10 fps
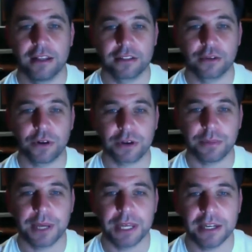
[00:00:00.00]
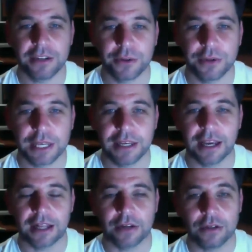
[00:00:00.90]
So what can Peter do
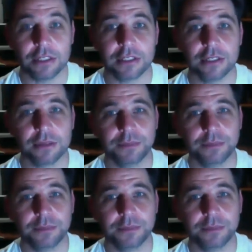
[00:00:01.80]
here, Alois?